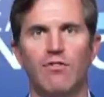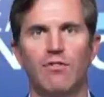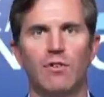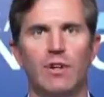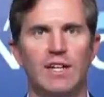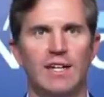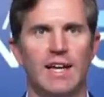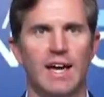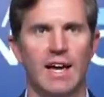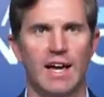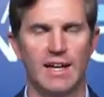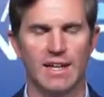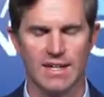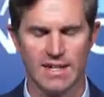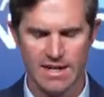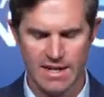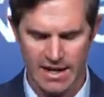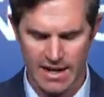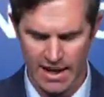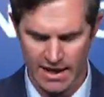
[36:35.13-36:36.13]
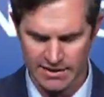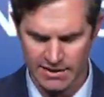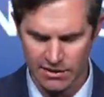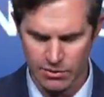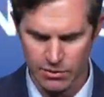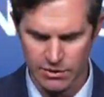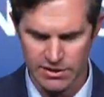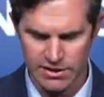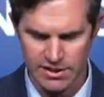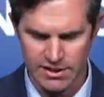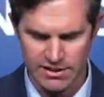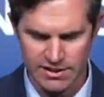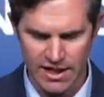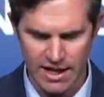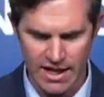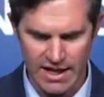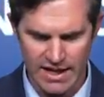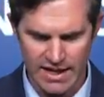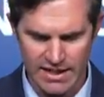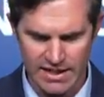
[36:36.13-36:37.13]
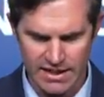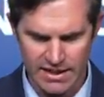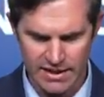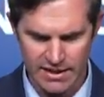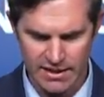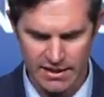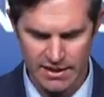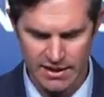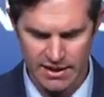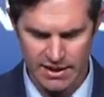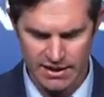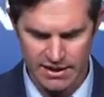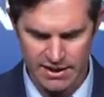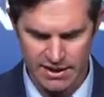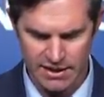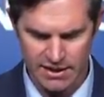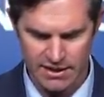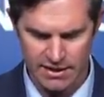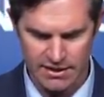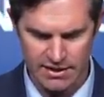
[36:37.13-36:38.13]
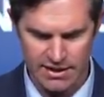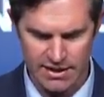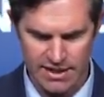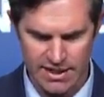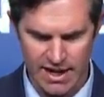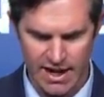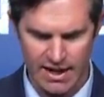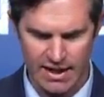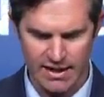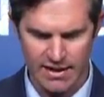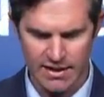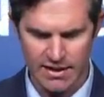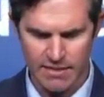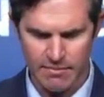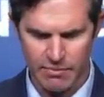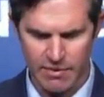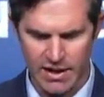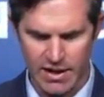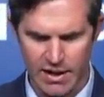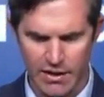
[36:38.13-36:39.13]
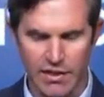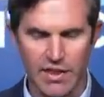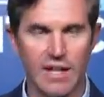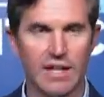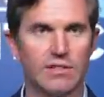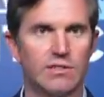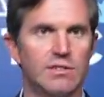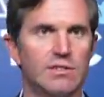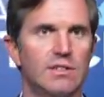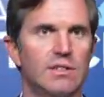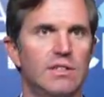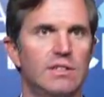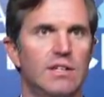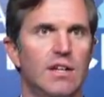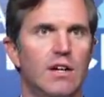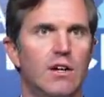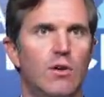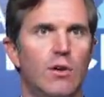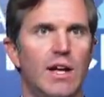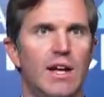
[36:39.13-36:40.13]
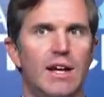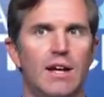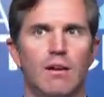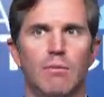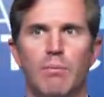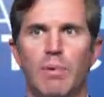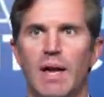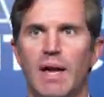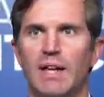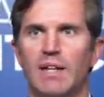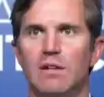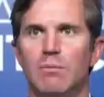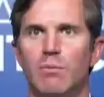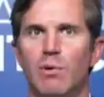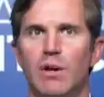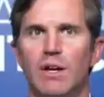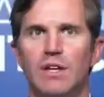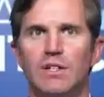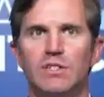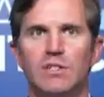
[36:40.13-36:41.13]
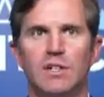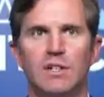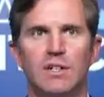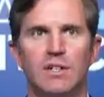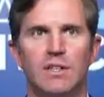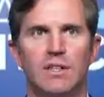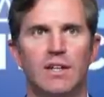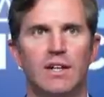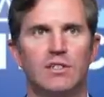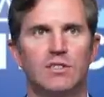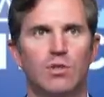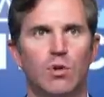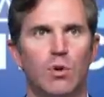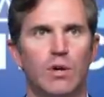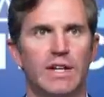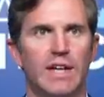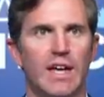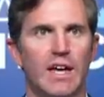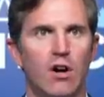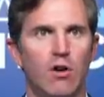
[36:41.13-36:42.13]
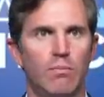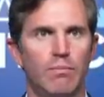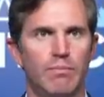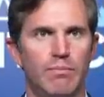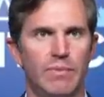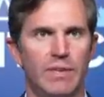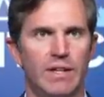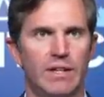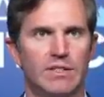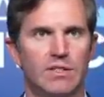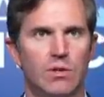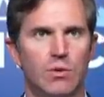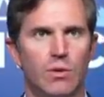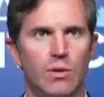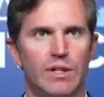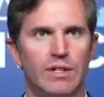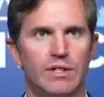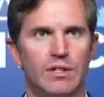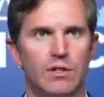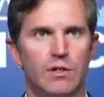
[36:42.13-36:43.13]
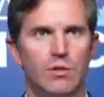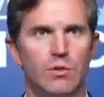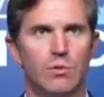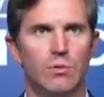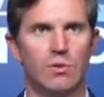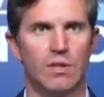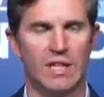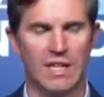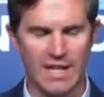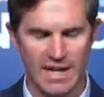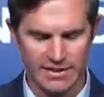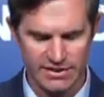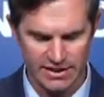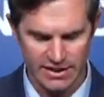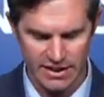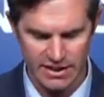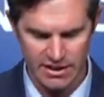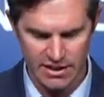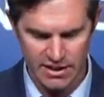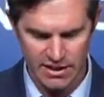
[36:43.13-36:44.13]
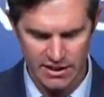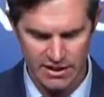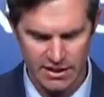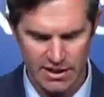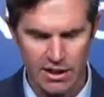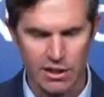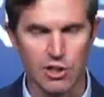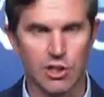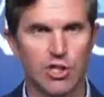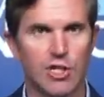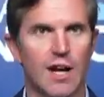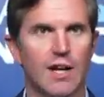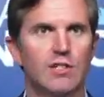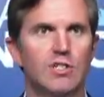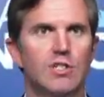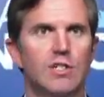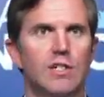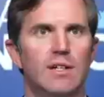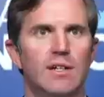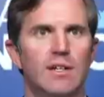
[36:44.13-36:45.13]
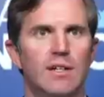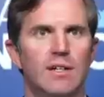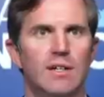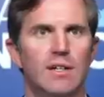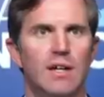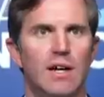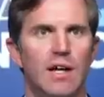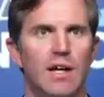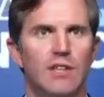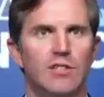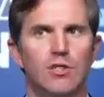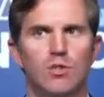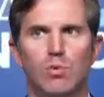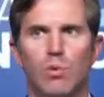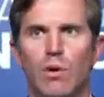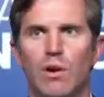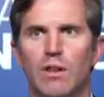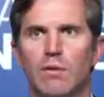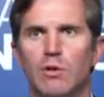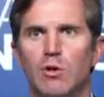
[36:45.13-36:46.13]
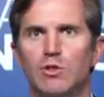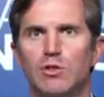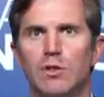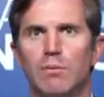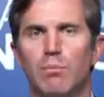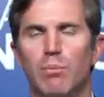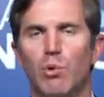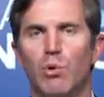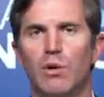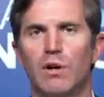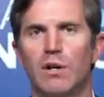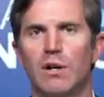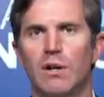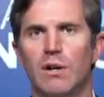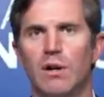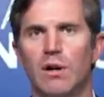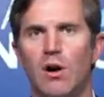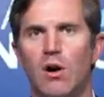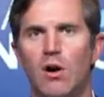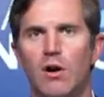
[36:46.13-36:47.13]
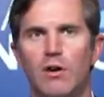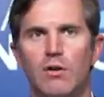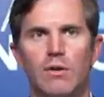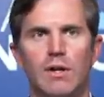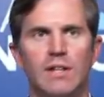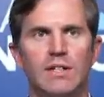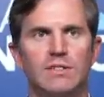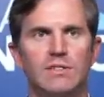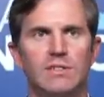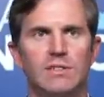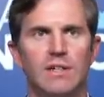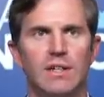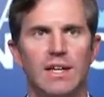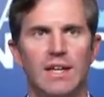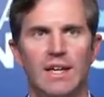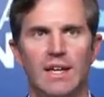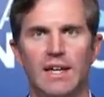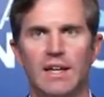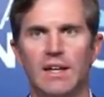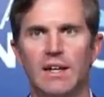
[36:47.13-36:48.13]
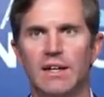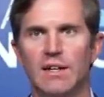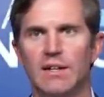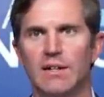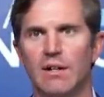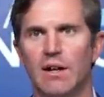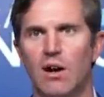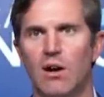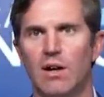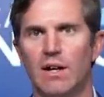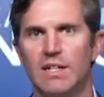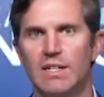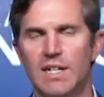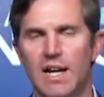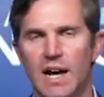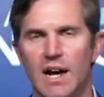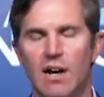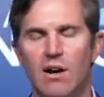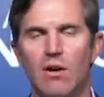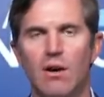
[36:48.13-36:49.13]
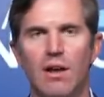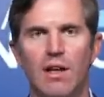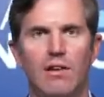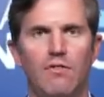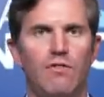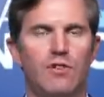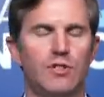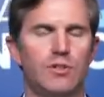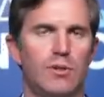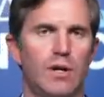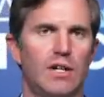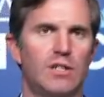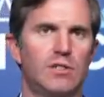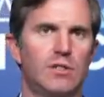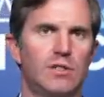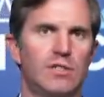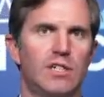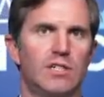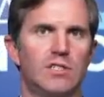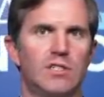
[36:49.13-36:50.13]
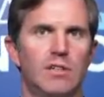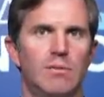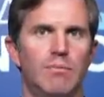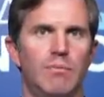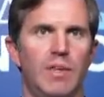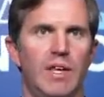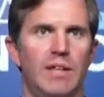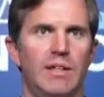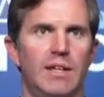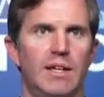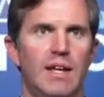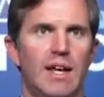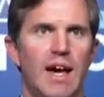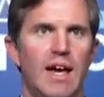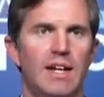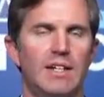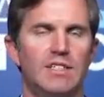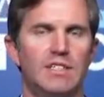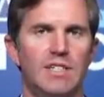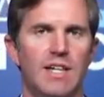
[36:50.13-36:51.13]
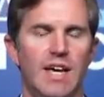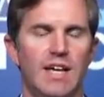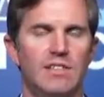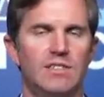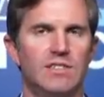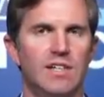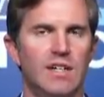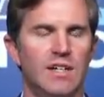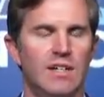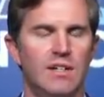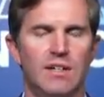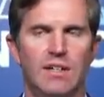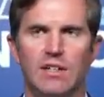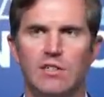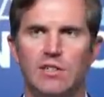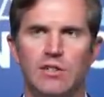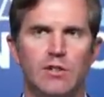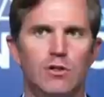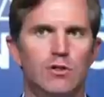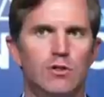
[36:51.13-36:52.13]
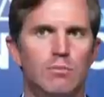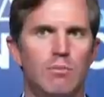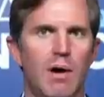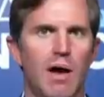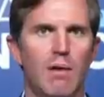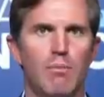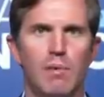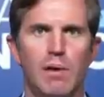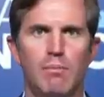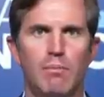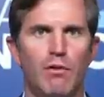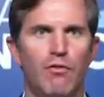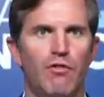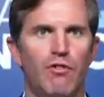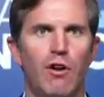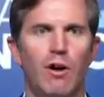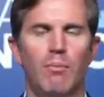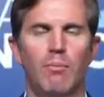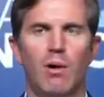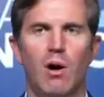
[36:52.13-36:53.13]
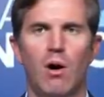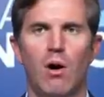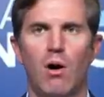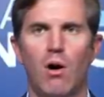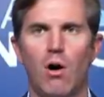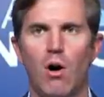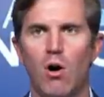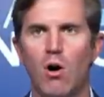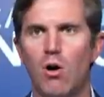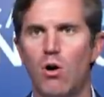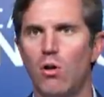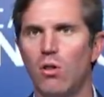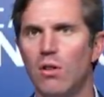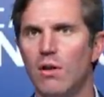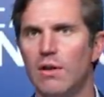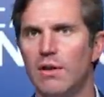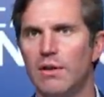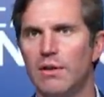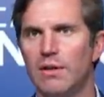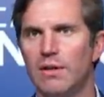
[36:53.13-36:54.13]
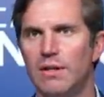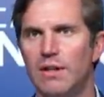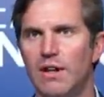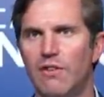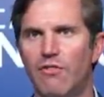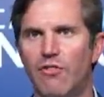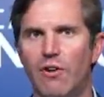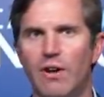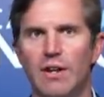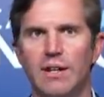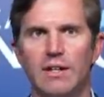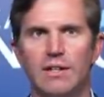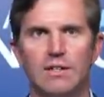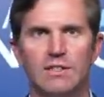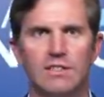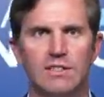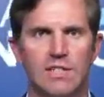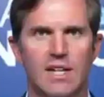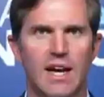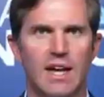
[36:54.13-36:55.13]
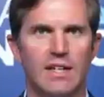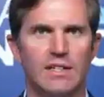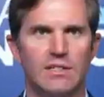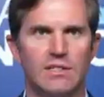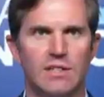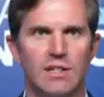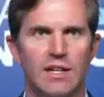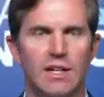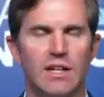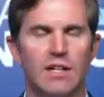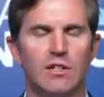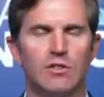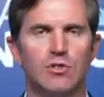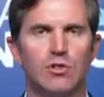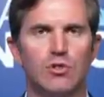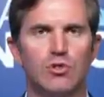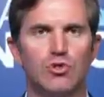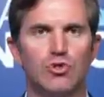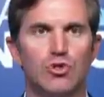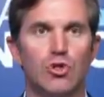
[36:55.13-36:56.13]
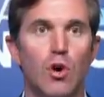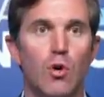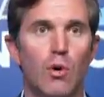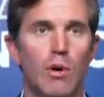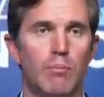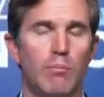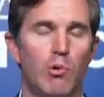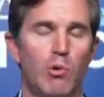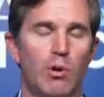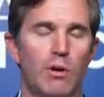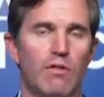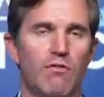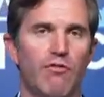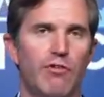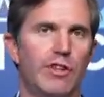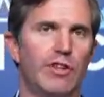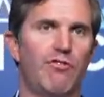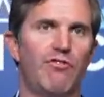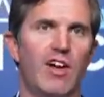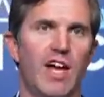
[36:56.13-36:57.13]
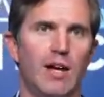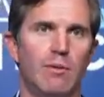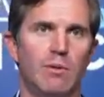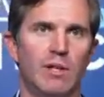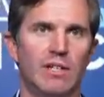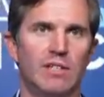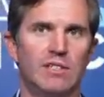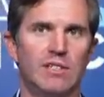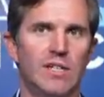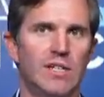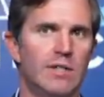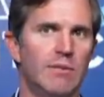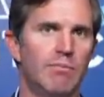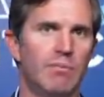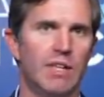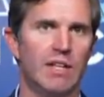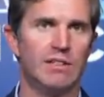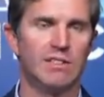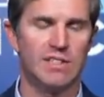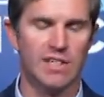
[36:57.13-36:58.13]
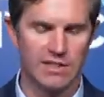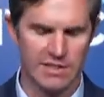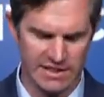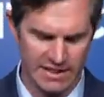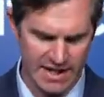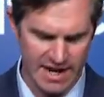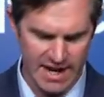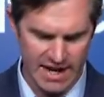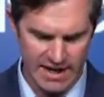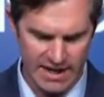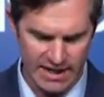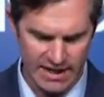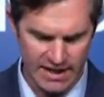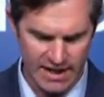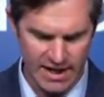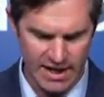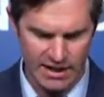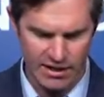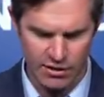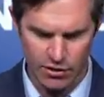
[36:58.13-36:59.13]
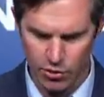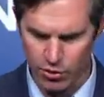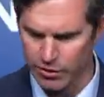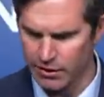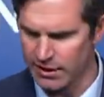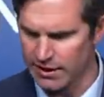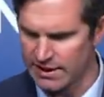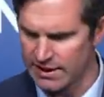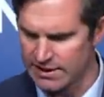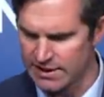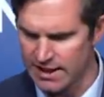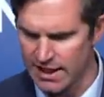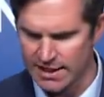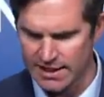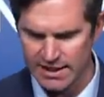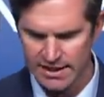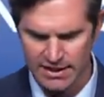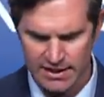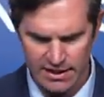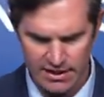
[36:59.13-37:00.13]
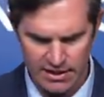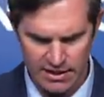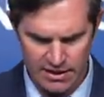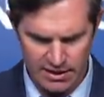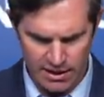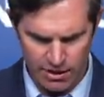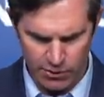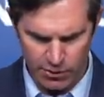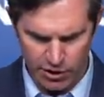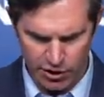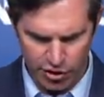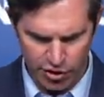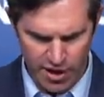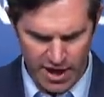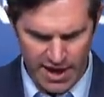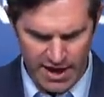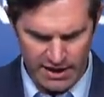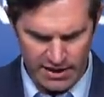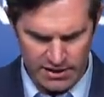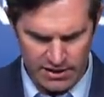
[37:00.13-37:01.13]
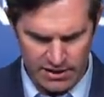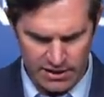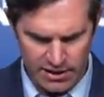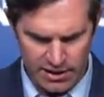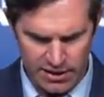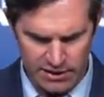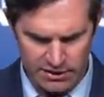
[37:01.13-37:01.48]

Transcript: every day as it was designed to take. This is going to create a companion bridge that is going to help. It's going to lessen congestion. This is one of the most important arteries in our entire infrastructure system in the United States. It's used by people from all different states. It is so important for the families in Cincinnati and Northern Kentucky. I want to thank